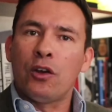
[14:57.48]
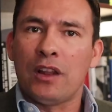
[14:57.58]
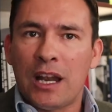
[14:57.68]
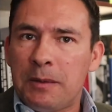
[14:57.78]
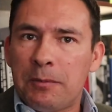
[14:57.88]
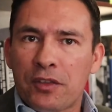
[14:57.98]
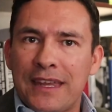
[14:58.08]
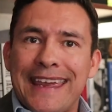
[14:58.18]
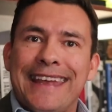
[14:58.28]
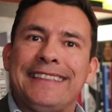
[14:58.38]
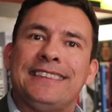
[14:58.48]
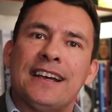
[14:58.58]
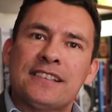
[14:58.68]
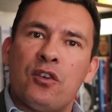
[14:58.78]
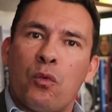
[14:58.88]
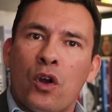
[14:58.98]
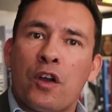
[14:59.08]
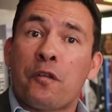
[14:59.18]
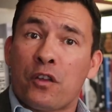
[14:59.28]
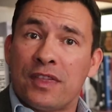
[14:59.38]
know a lot of people think it doesn't
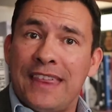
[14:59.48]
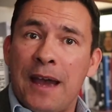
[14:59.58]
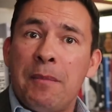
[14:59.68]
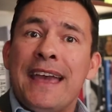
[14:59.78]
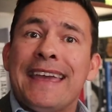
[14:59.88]
work for them.